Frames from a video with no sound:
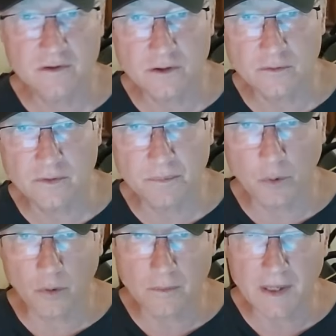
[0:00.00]
to the
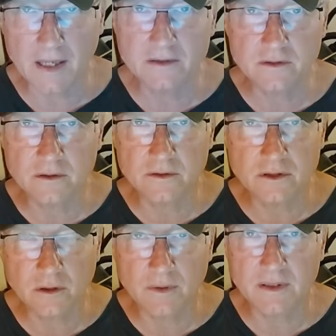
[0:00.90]
poor man, so you're
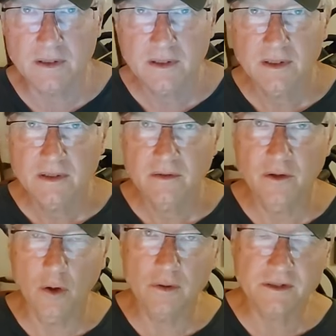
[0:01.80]
showing
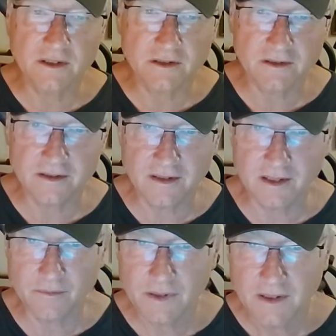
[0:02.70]
no attention to
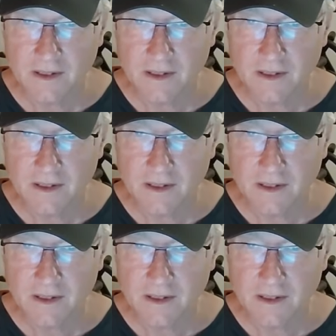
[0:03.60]
them,